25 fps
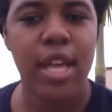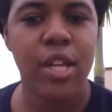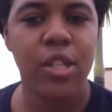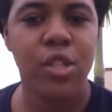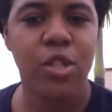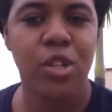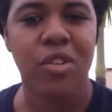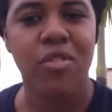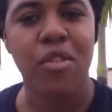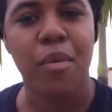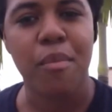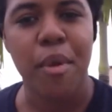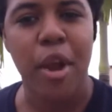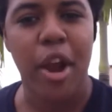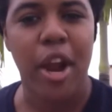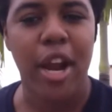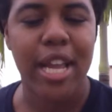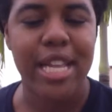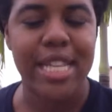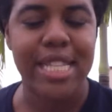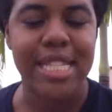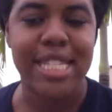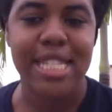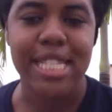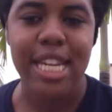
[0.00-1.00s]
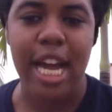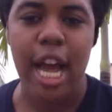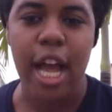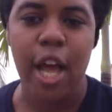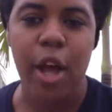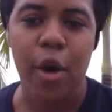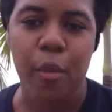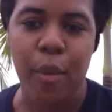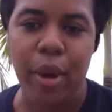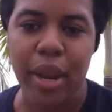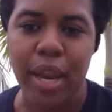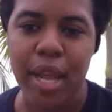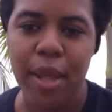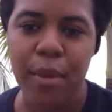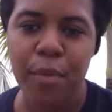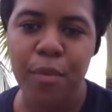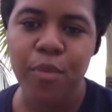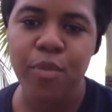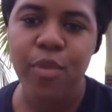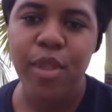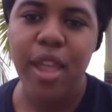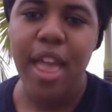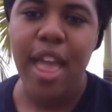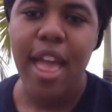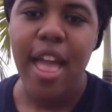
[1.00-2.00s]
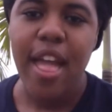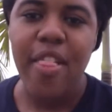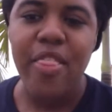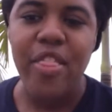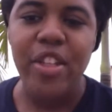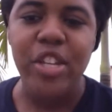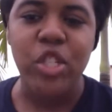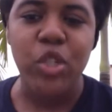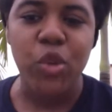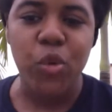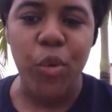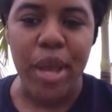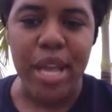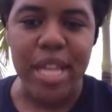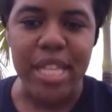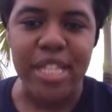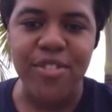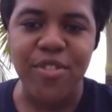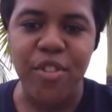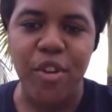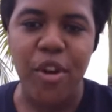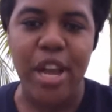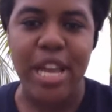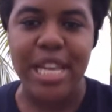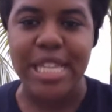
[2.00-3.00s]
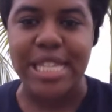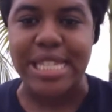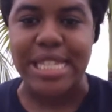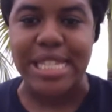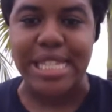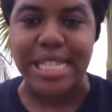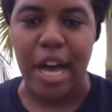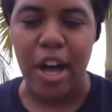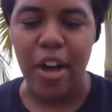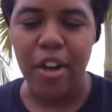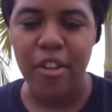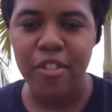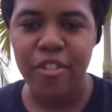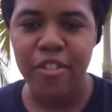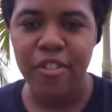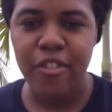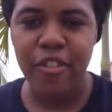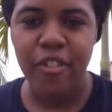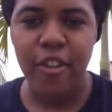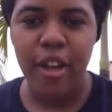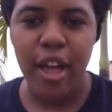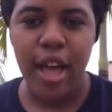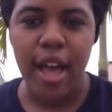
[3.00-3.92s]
sort of American style wedding. The transfer itself